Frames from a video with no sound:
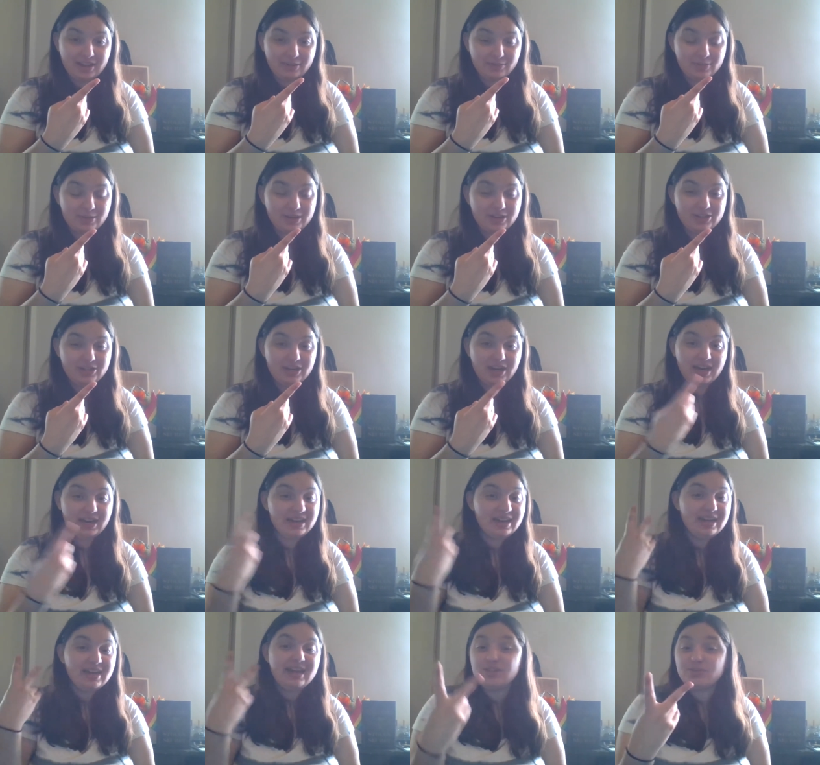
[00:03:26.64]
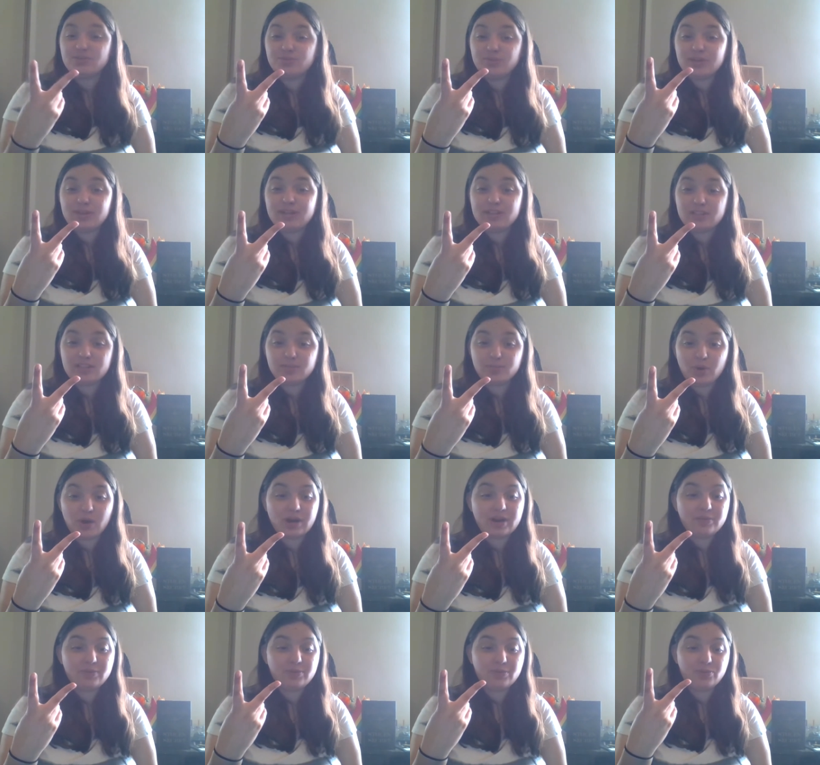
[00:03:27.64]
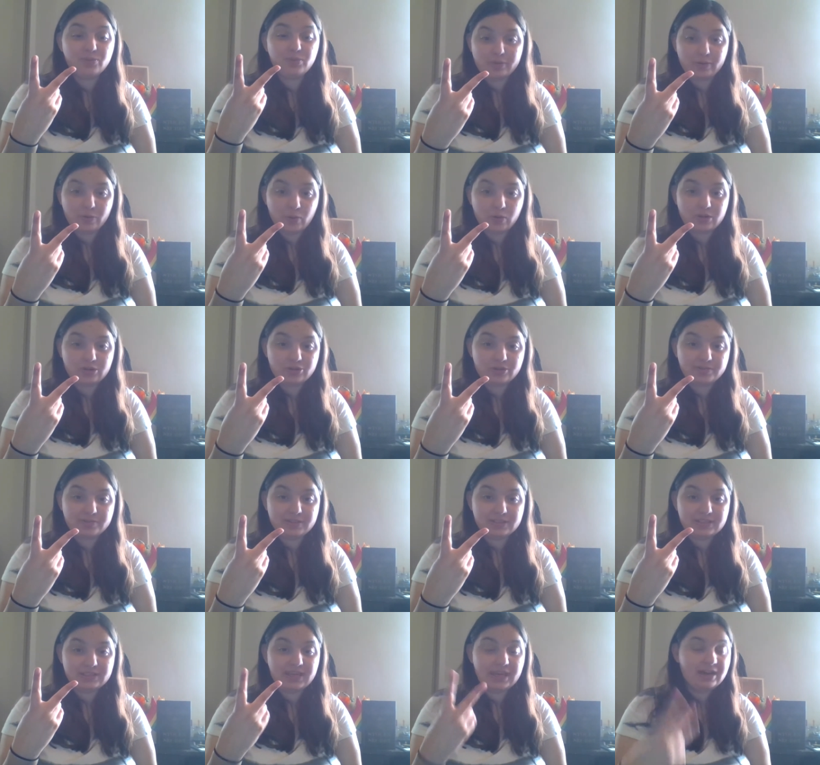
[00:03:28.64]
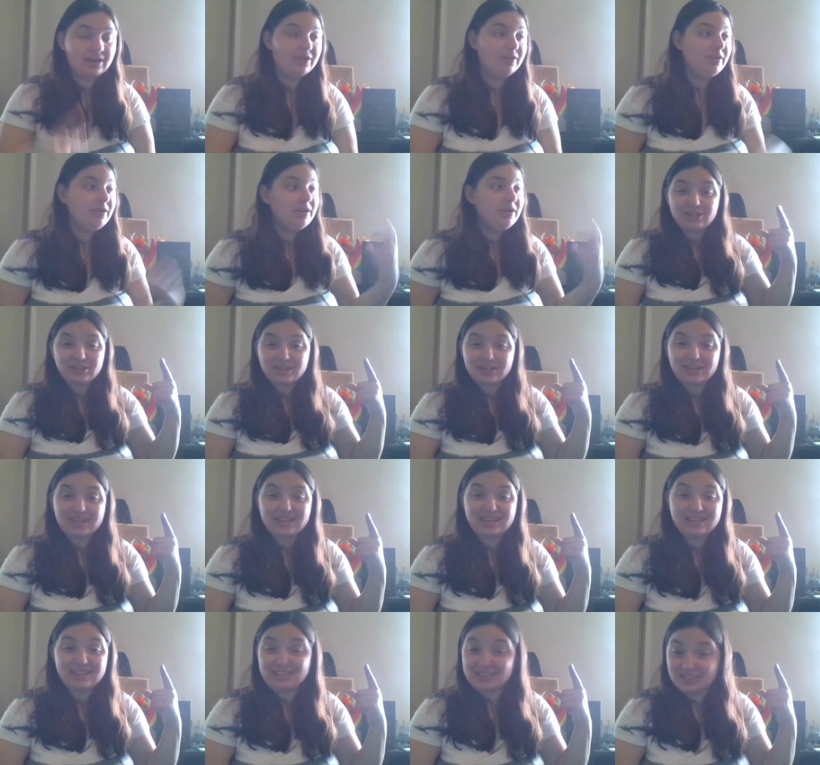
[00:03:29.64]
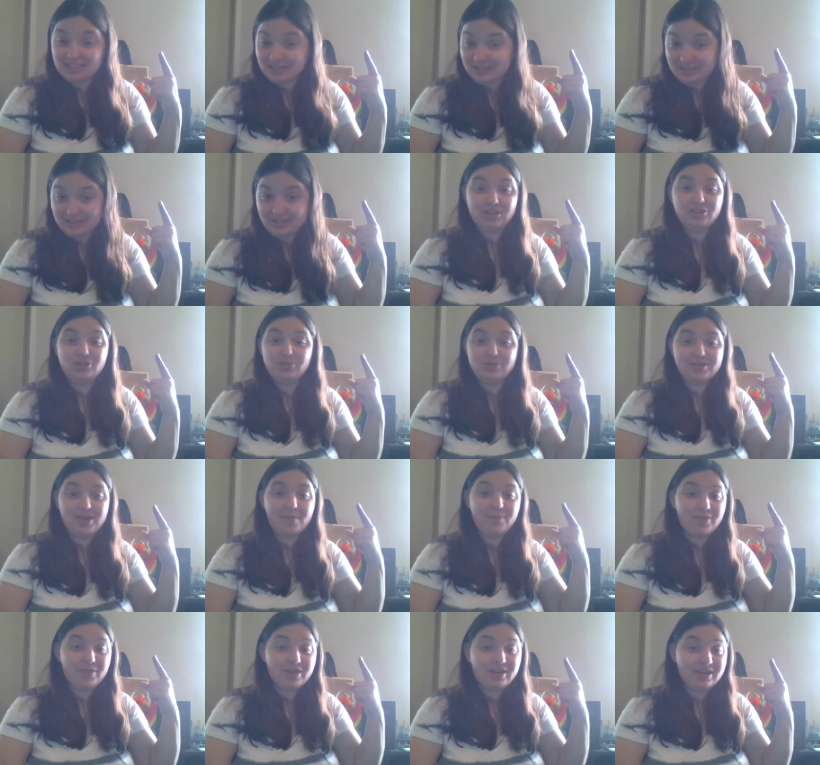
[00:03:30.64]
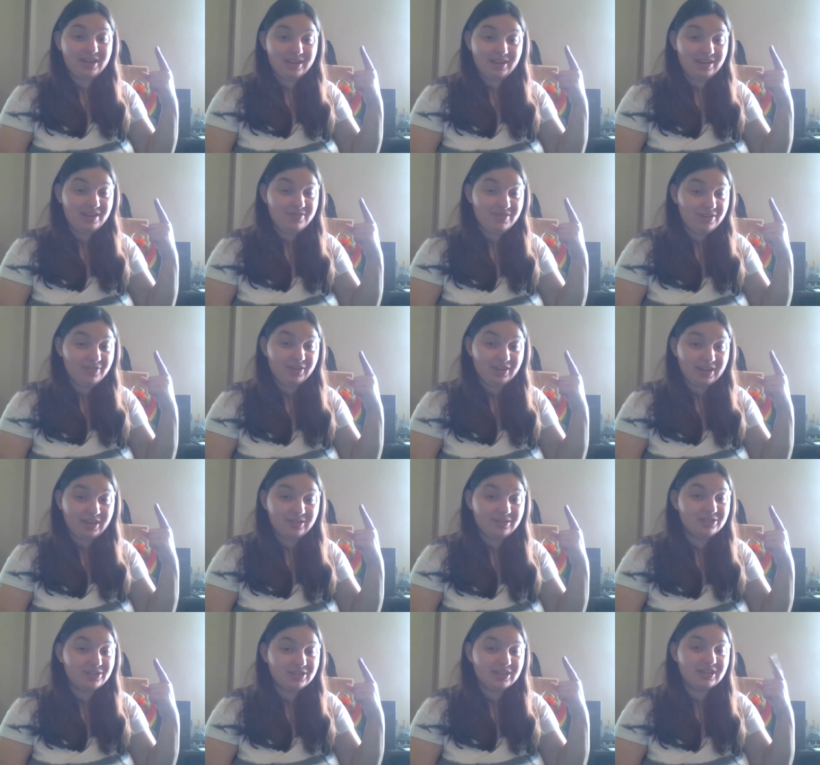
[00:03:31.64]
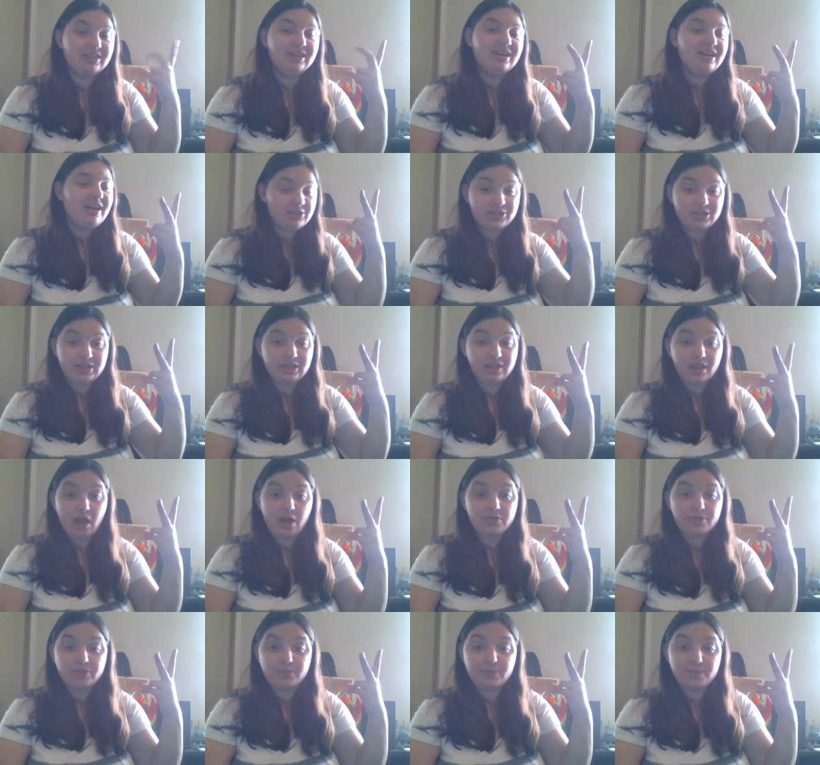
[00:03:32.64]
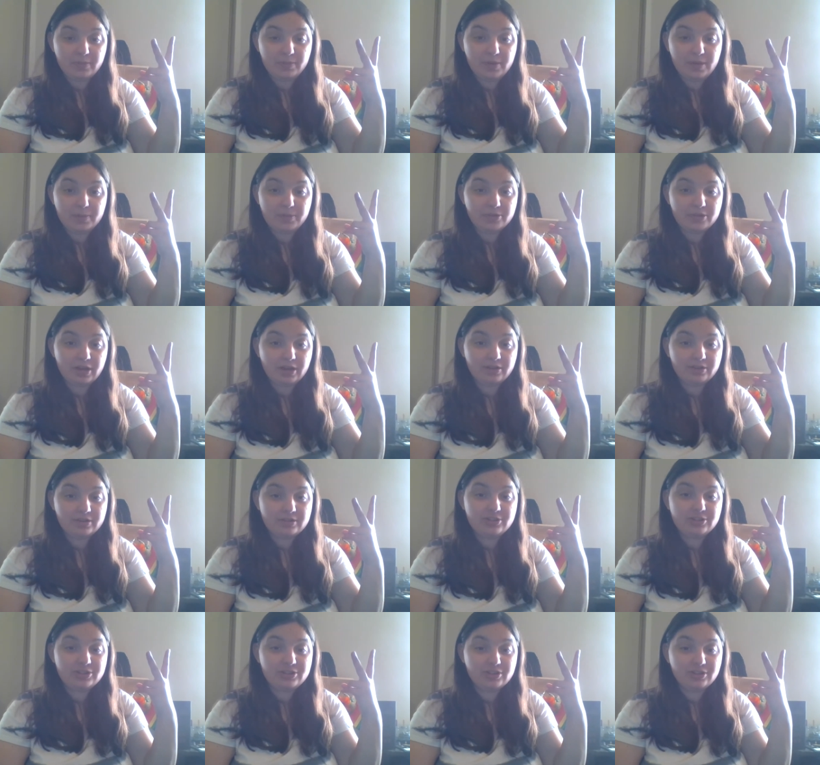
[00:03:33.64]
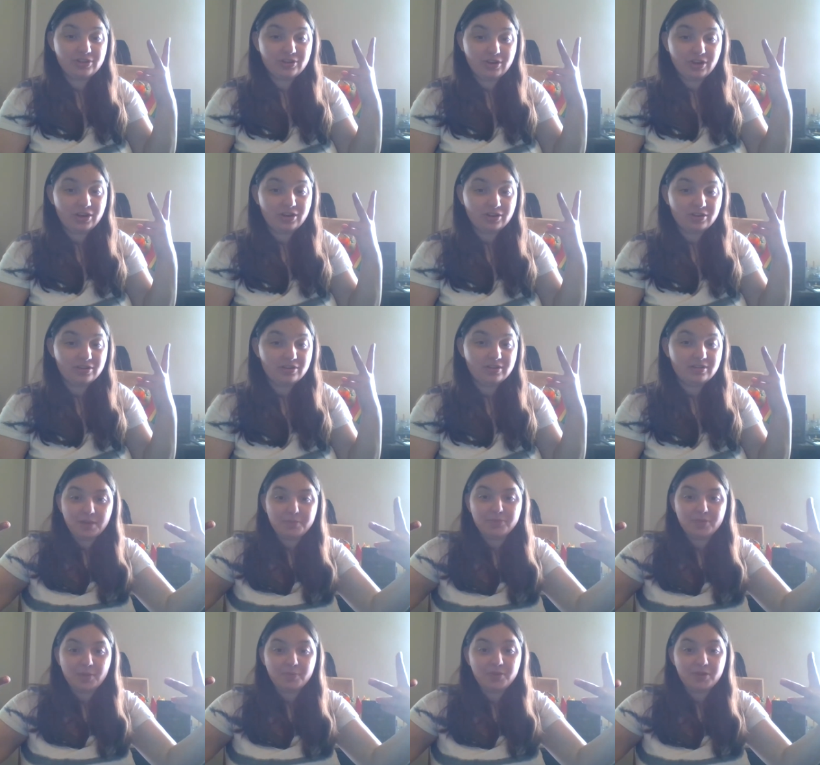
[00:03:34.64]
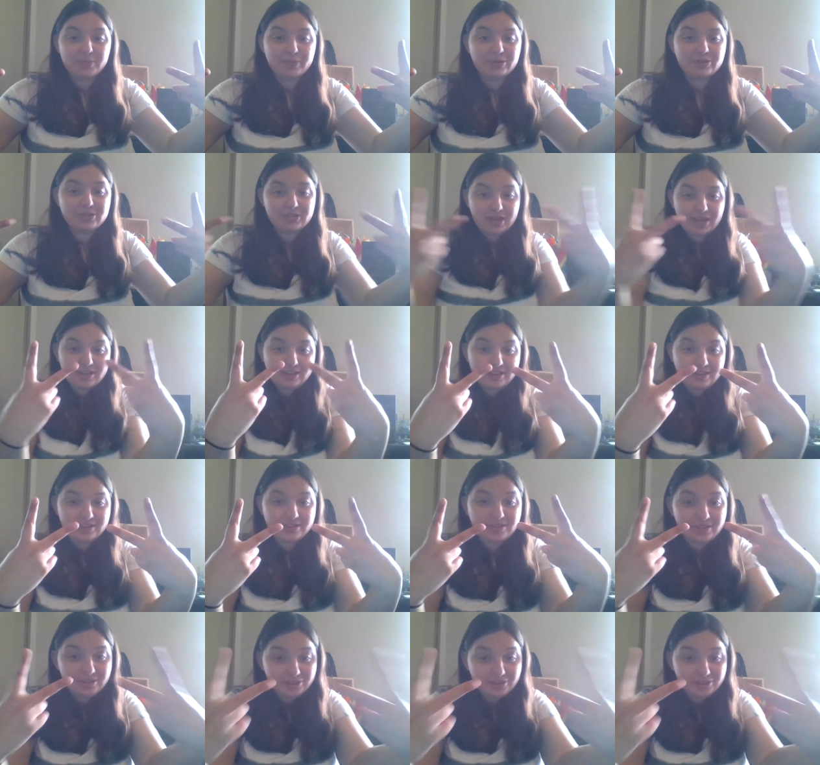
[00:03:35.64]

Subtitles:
really shy. She's really smart with her reward-driven scale. Ranger is gonna do something even if it kills her, and she loves telling people tell her that she's a good girl. Sums up their personalities,